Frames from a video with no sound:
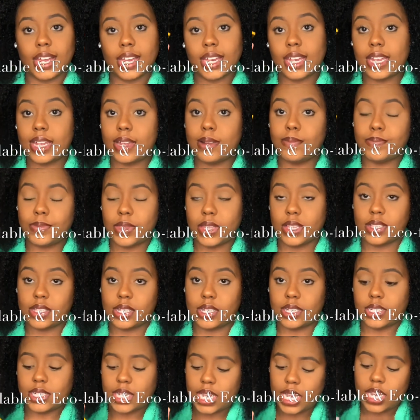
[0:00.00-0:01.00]
keep this
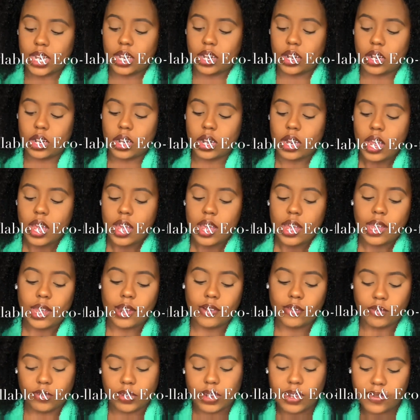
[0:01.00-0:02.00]
container
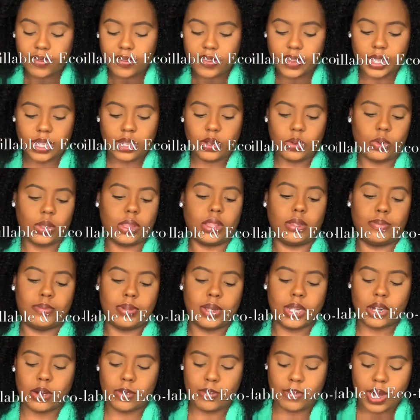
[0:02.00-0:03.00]
and refill it with a
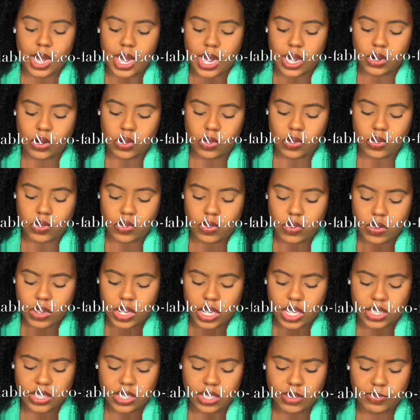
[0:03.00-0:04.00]
bigger bottle,
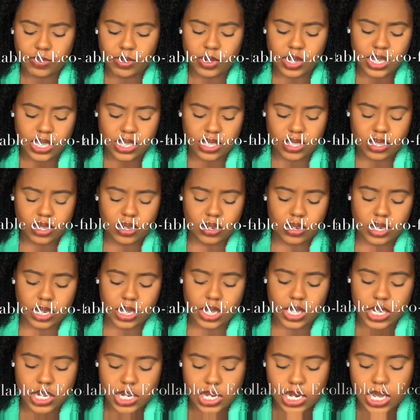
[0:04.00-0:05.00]
because it's a pretty sturdy
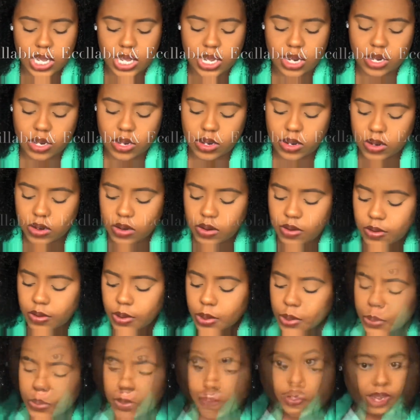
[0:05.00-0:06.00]
container.
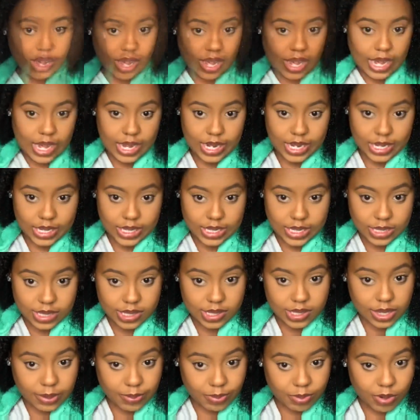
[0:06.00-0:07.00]
I like to
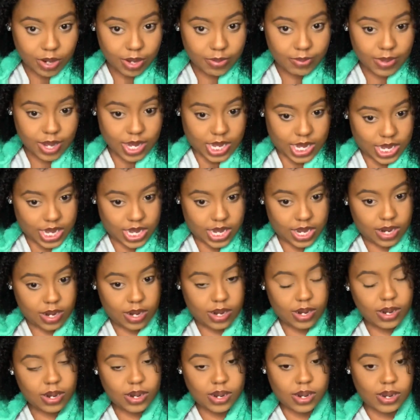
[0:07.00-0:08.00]
separate my
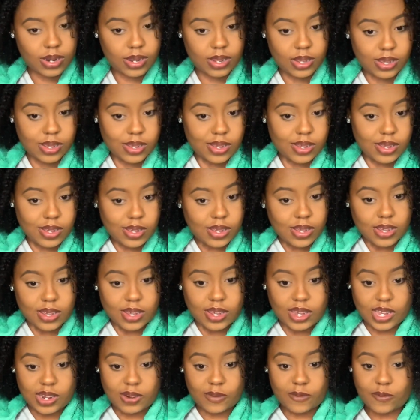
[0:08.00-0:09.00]
hair
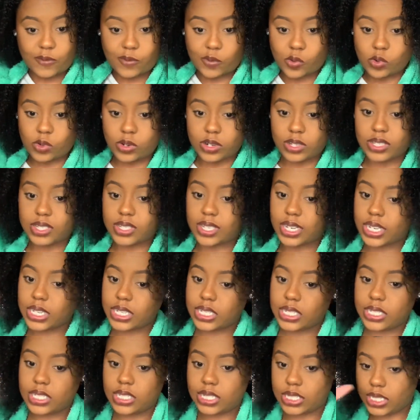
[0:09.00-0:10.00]
in 4
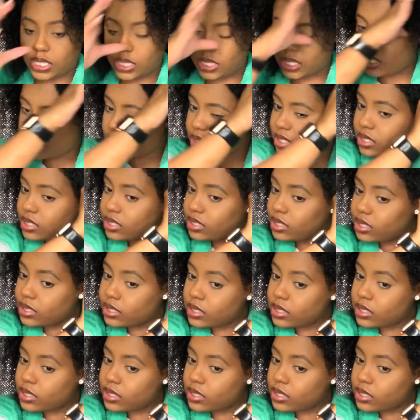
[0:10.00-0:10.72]
sections.